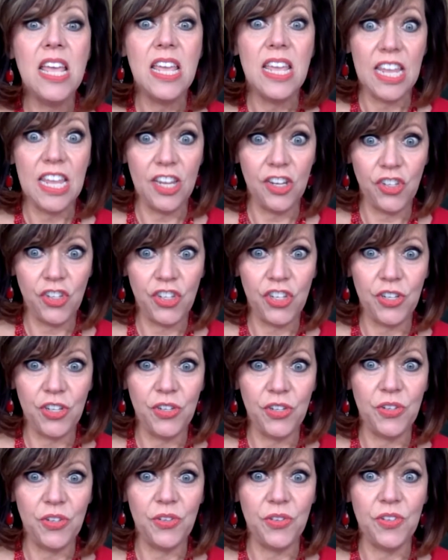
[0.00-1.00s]

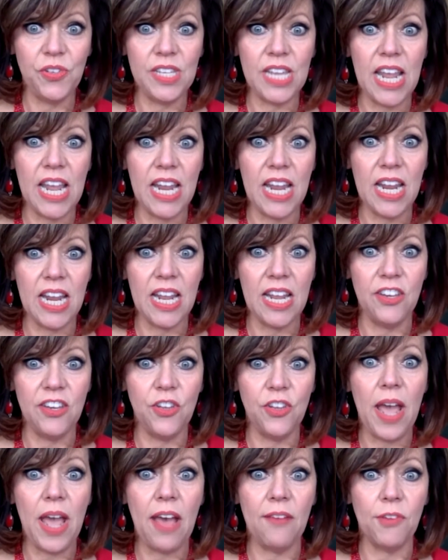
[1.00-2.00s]
issues and you
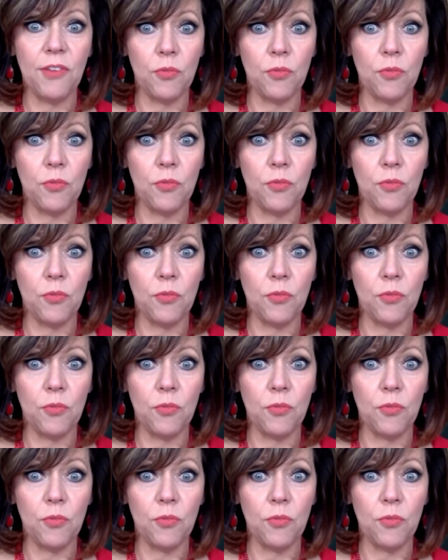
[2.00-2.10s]
have a